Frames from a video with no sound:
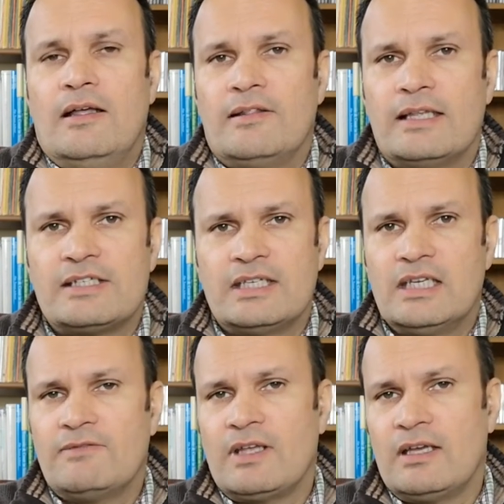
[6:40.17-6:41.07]
Let's think
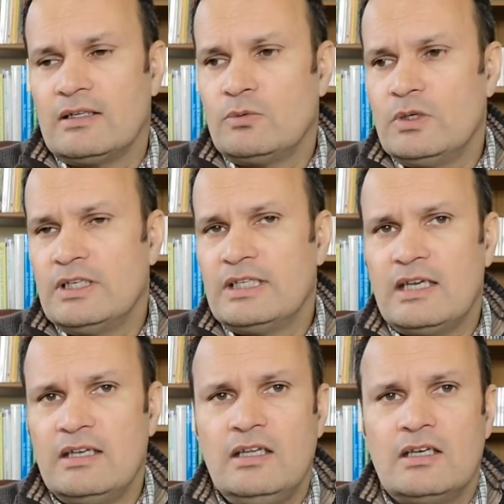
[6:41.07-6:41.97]
of that word
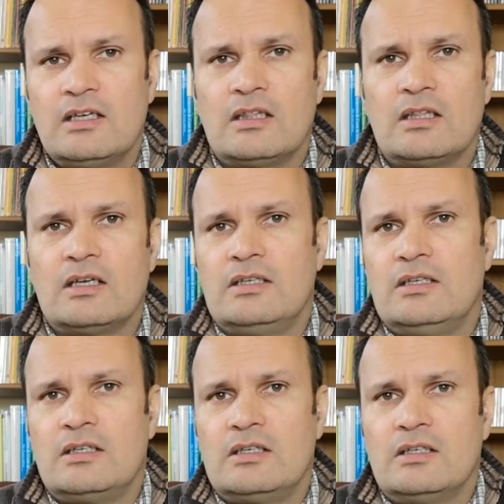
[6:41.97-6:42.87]
again.
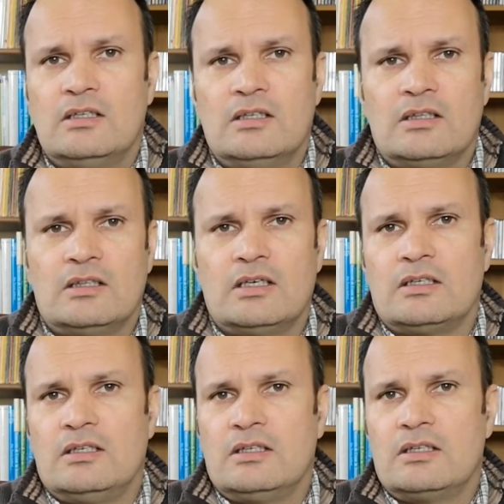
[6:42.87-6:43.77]
Nike.
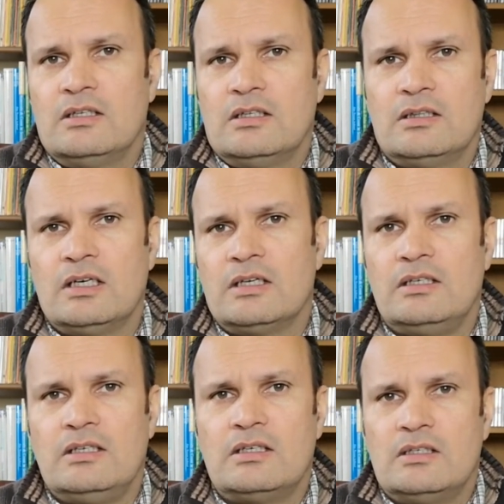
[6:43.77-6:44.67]
Nike.
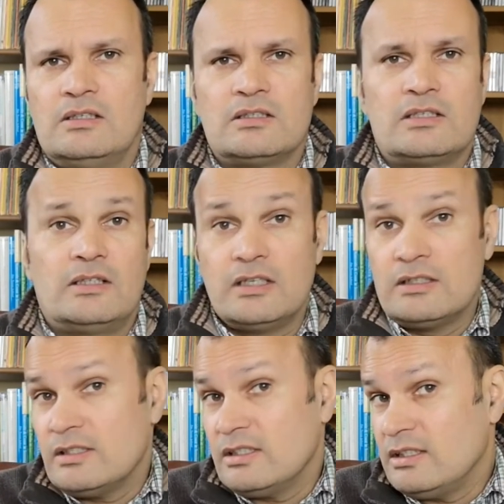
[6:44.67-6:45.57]
Nike was
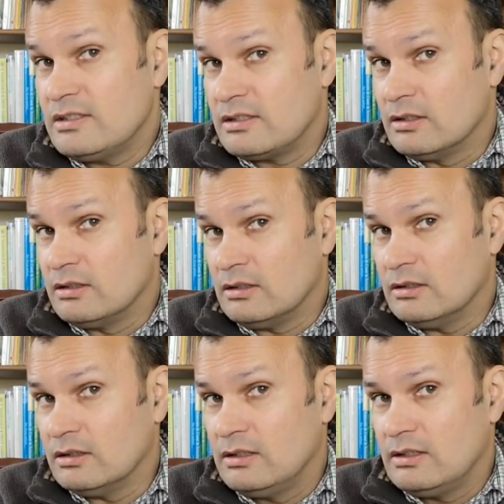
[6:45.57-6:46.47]
dancing his
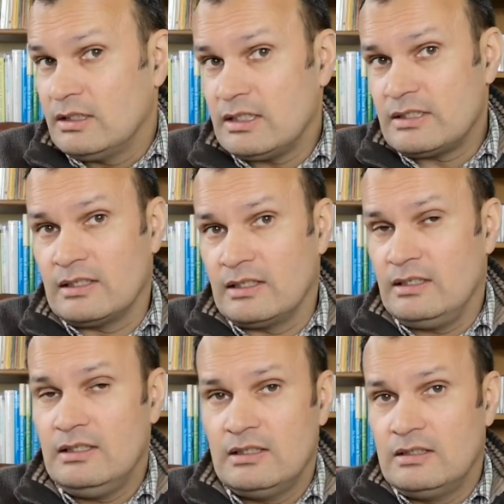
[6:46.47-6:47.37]
doll,
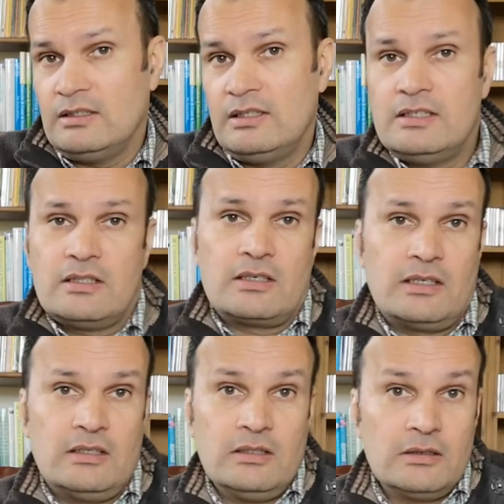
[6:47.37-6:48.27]
actually with his
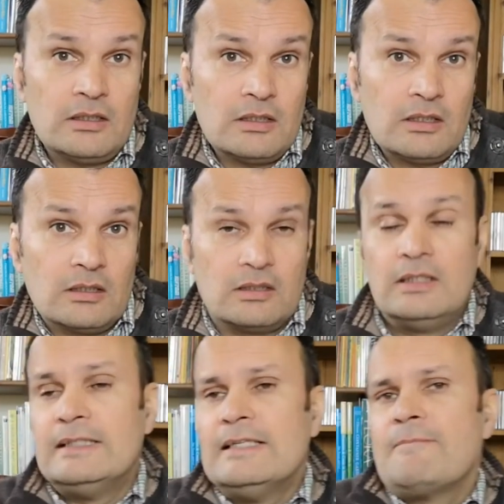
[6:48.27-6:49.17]
friend Tall.
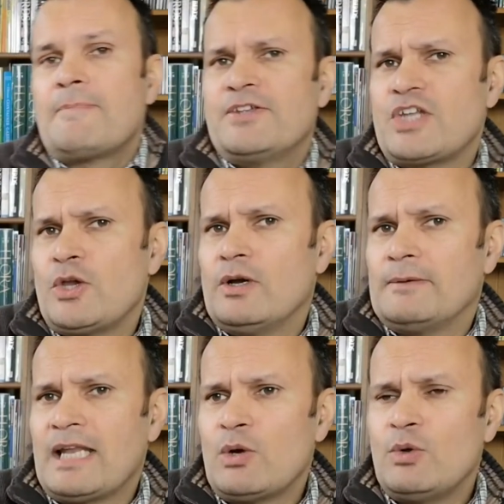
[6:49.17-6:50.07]
So
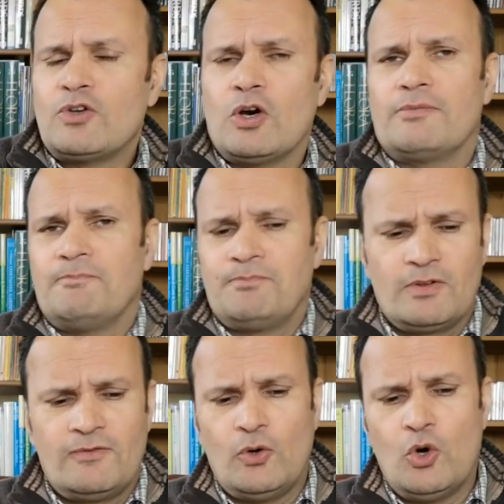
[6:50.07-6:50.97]
now we've got
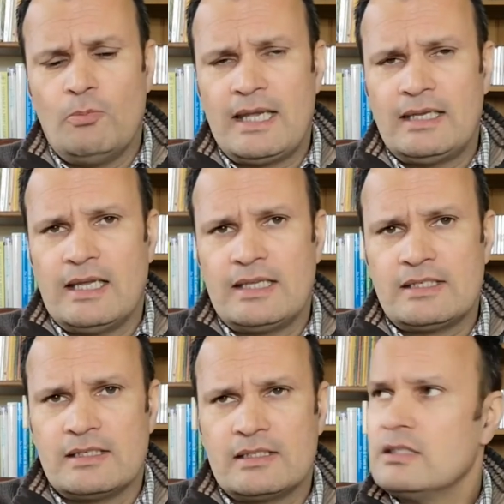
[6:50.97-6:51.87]
4 main
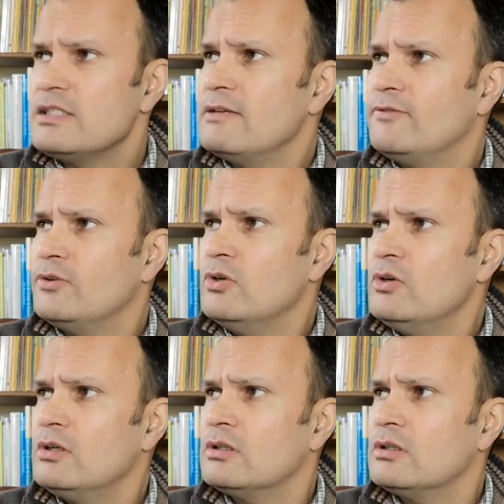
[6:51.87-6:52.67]
letters. Is it 4?